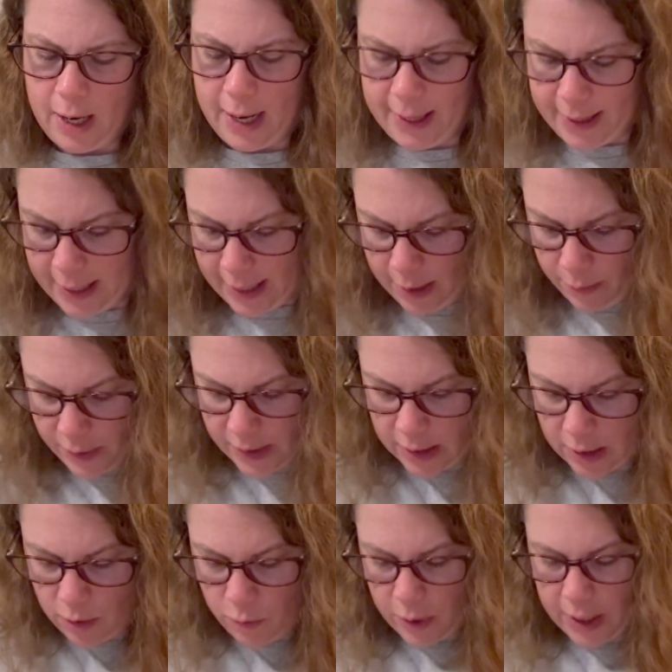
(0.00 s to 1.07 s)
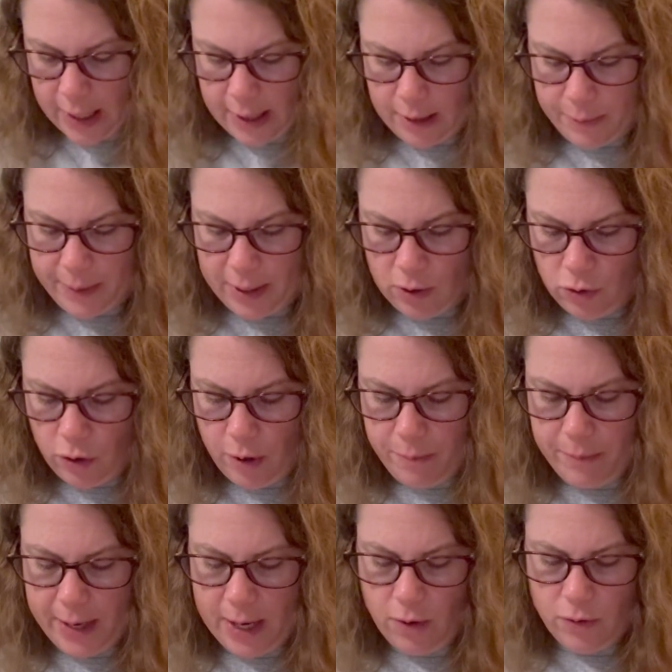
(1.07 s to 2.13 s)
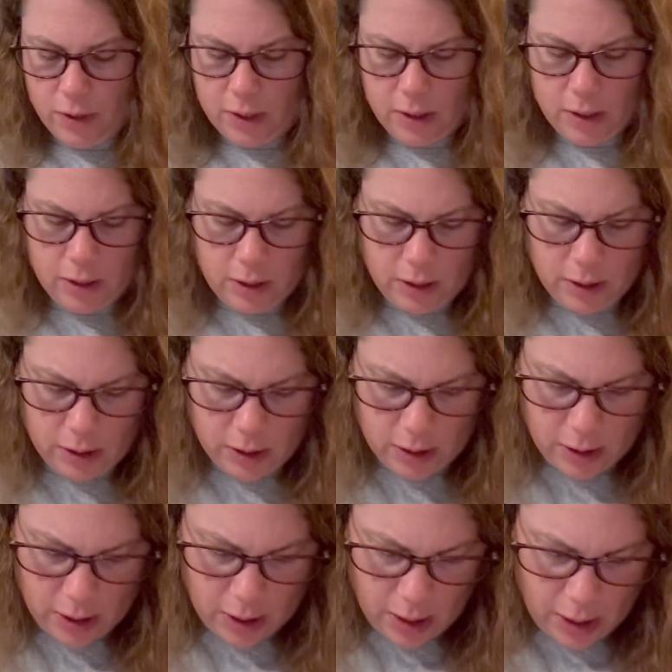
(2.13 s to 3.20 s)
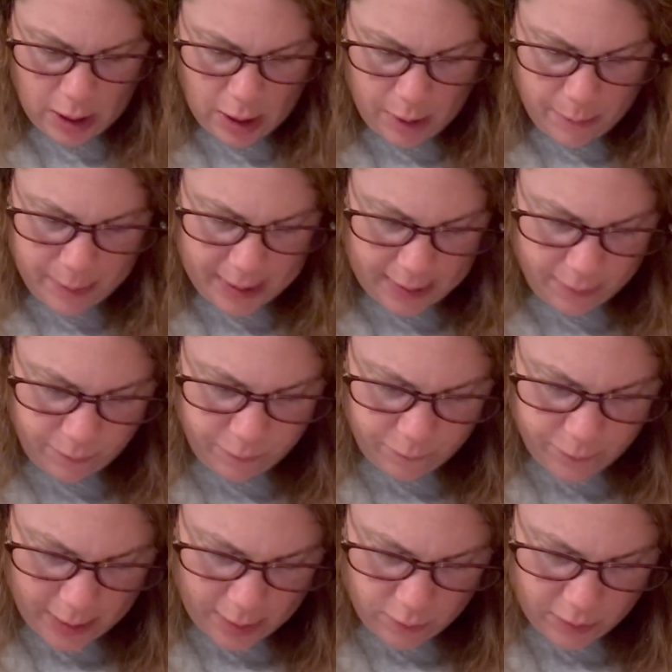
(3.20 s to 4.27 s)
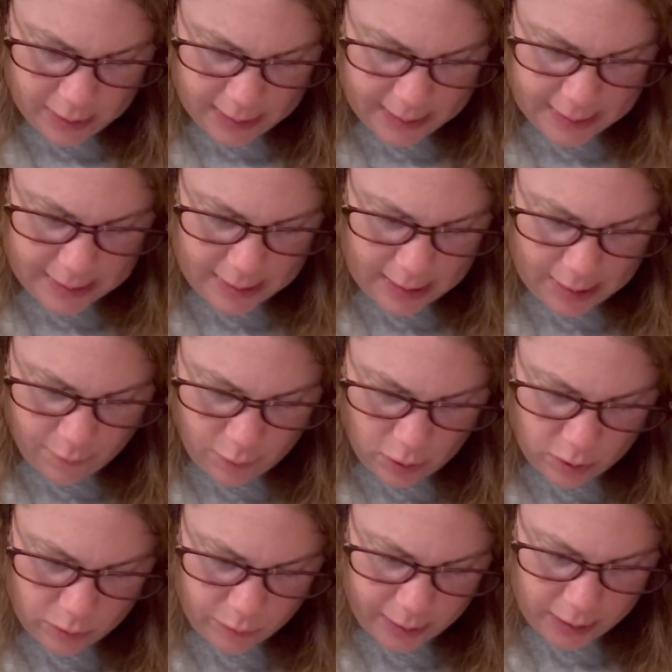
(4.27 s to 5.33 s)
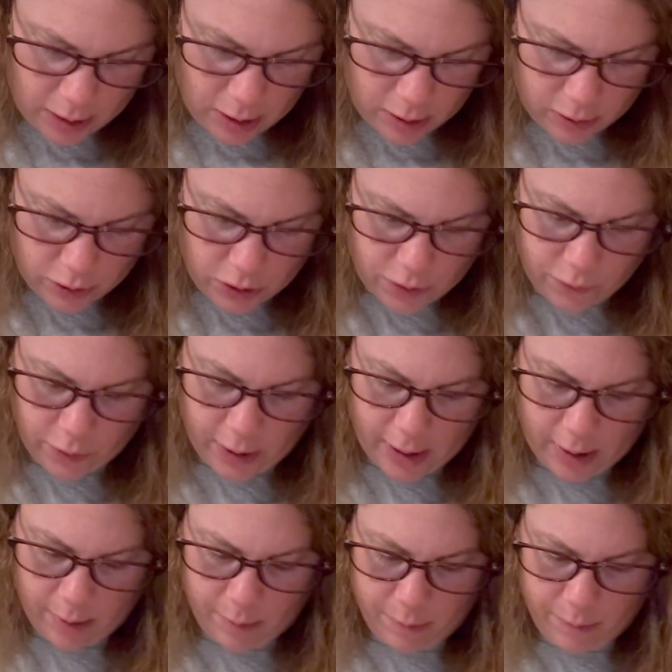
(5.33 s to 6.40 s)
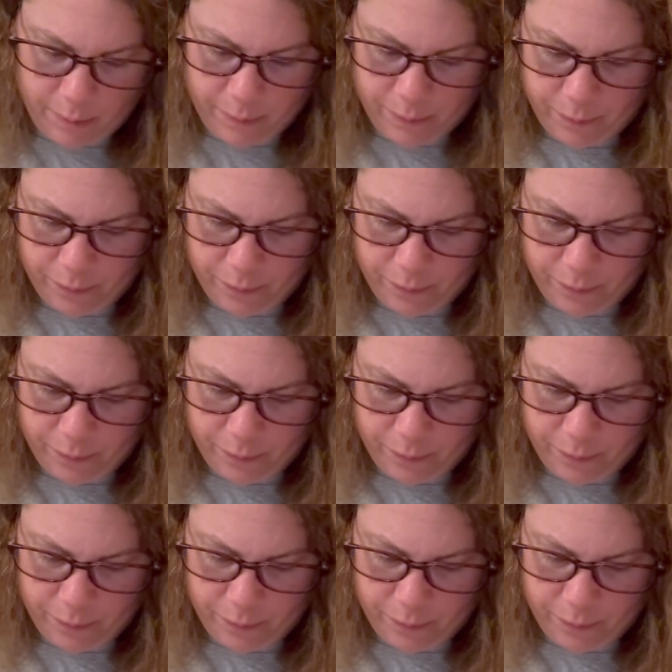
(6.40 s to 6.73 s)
And then I was going to work on the Pilgrim Mouse, but I found that I didn't have all the right colors for him.